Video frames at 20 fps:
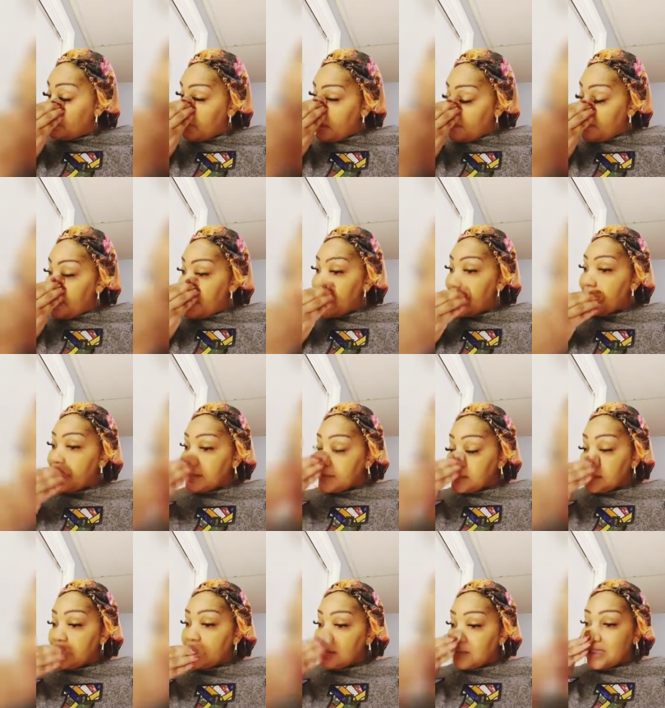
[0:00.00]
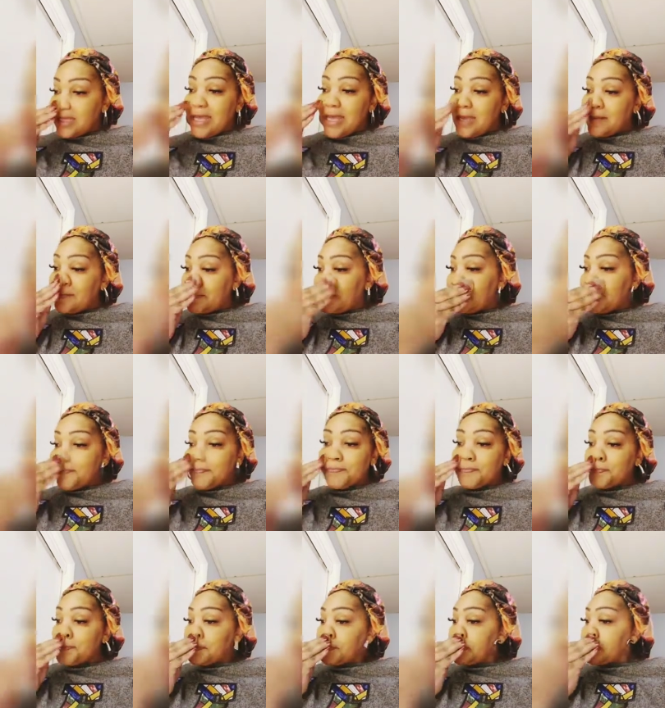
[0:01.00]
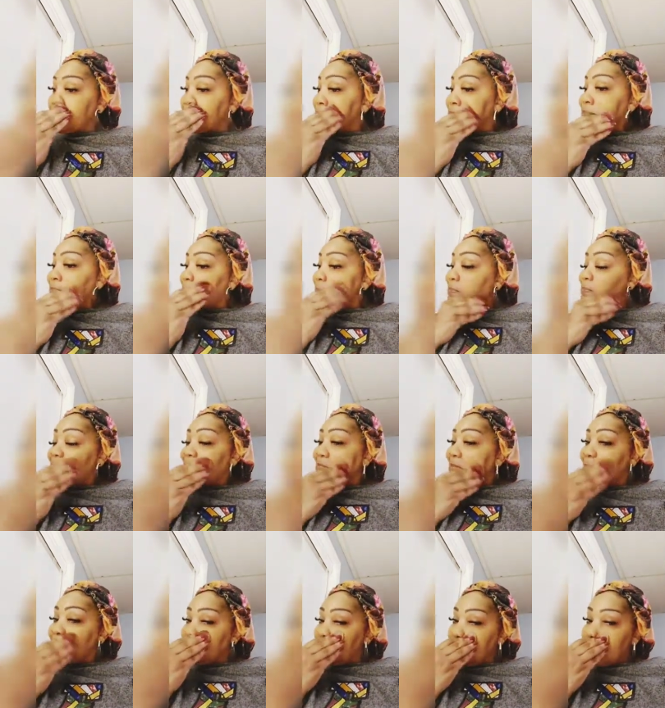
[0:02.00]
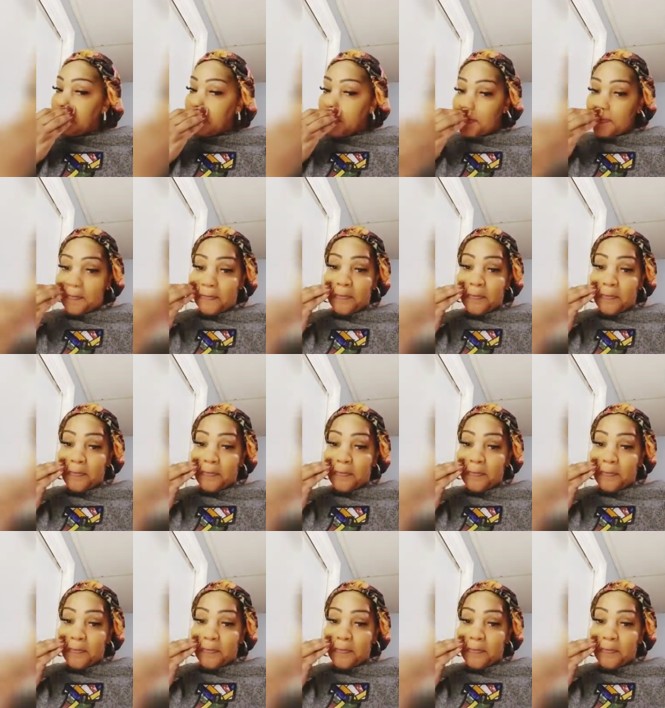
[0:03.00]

my mind that I'm done.